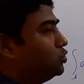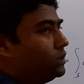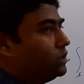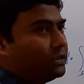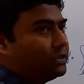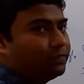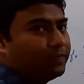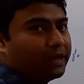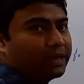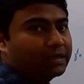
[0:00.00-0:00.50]

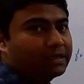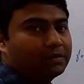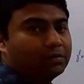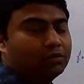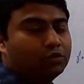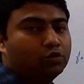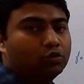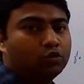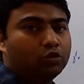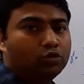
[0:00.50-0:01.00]
Unit vector
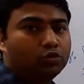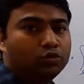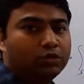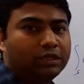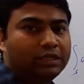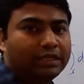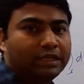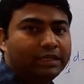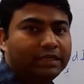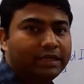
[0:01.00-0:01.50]
through
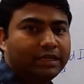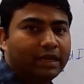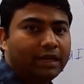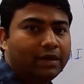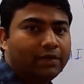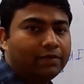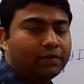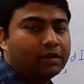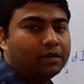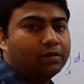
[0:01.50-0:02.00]
unit
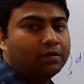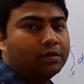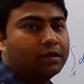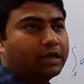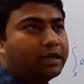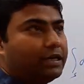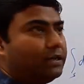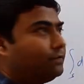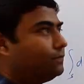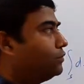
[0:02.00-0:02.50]
area,
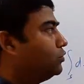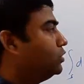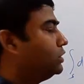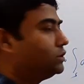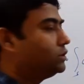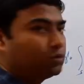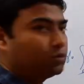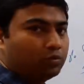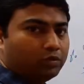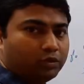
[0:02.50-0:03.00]
current
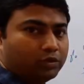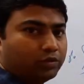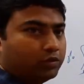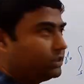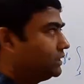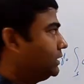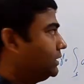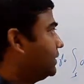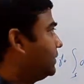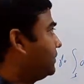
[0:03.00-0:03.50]
flowing through unit
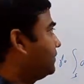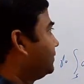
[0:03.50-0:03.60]
area.